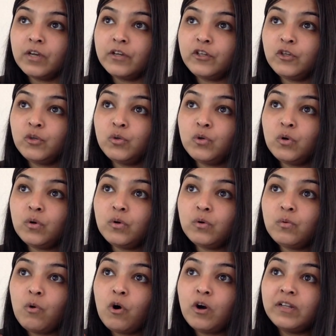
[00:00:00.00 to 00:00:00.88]
you
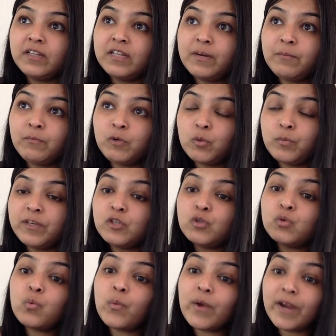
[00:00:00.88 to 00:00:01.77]
don't want them to be
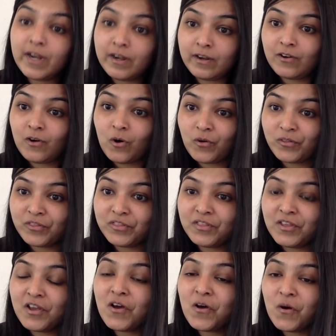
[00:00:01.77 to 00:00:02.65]
swayed
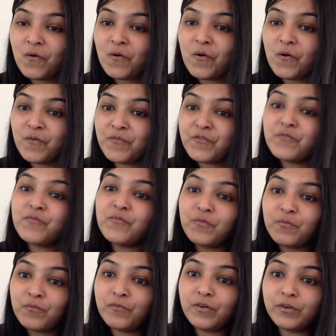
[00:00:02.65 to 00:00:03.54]
on of
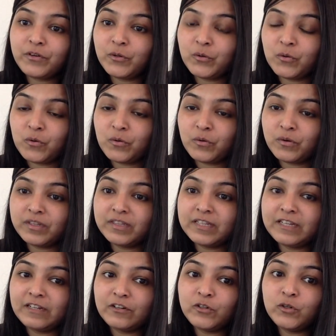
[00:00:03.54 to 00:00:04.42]

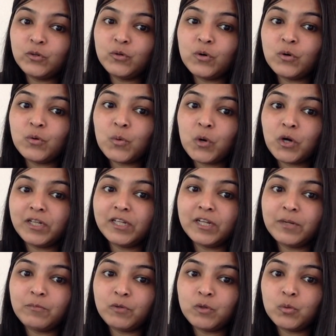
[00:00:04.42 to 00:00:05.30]
you don't want
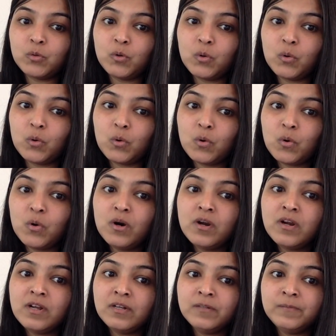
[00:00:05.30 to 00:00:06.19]
them to go
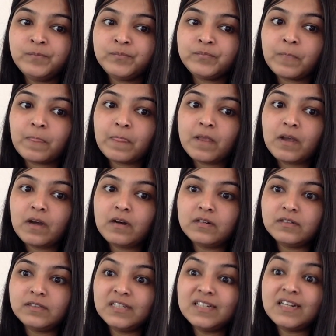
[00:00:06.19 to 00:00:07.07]

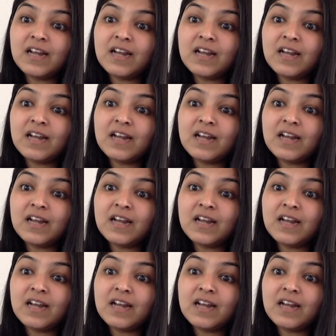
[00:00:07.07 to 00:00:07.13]
the